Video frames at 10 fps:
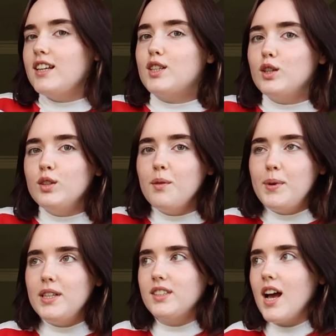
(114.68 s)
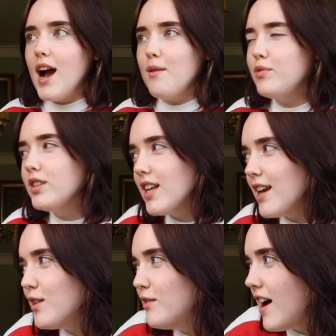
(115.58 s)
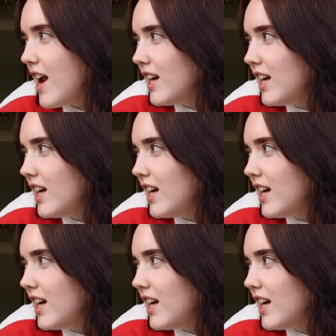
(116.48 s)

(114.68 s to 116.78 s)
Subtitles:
It's also a pizza and Prosecco van.